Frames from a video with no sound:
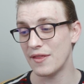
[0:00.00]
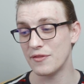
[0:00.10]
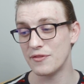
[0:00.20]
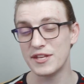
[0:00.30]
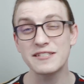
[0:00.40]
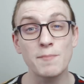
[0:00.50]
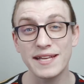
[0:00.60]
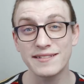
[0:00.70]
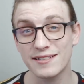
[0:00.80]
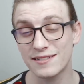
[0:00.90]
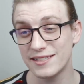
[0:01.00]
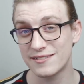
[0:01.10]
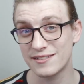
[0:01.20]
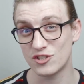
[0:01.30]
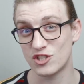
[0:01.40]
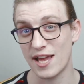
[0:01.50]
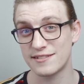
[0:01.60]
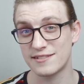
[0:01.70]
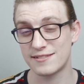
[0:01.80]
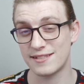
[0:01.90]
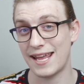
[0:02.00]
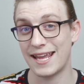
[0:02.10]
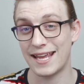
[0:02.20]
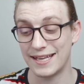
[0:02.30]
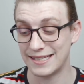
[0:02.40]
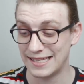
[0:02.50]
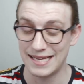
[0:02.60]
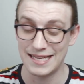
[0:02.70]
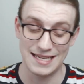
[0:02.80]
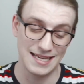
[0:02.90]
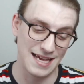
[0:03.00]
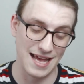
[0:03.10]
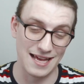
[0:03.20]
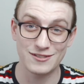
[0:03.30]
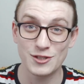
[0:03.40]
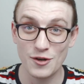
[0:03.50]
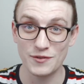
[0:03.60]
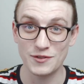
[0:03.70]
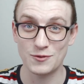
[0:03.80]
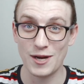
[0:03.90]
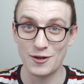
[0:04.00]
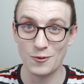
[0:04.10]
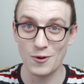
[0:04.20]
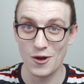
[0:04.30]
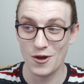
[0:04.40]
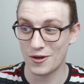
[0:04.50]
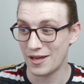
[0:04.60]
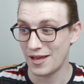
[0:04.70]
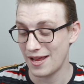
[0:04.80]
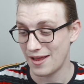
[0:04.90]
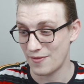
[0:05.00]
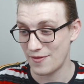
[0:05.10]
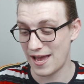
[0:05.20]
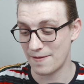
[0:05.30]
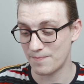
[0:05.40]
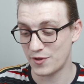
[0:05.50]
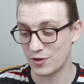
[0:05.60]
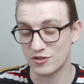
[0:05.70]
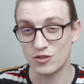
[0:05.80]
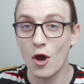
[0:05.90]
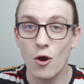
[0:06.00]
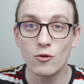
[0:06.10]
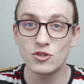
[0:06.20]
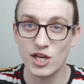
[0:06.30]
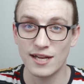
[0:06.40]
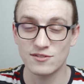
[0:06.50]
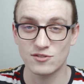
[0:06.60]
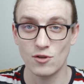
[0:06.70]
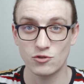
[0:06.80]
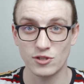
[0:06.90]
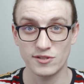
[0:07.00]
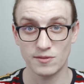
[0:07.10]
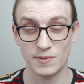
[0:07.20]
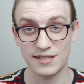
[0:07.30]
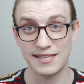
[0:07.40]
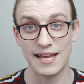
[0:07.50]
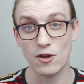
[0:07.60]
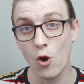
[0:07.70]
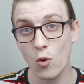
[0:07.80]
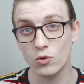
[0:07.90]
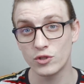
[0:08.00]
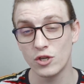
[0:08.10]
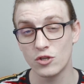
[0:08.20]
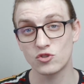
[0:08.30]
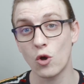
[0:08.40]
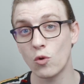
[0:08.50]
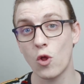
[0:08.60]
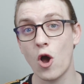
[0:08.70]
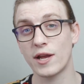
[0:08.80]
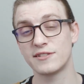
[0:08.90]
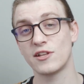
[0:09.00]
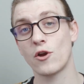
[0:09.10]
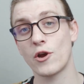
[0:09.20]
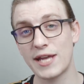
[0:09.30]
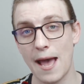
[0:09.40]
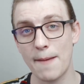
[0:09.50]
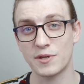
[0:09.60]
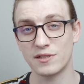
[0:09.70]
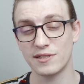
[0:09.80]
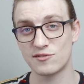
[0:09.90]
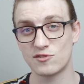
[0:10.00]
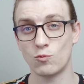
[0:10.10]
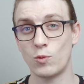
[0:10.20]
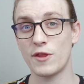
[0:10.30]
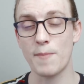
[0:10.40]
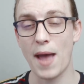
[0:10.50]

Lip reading: This basically suggests, and I don't know if it's right or wrong, that there's no chance socialism can take hold so long as there are capitalists with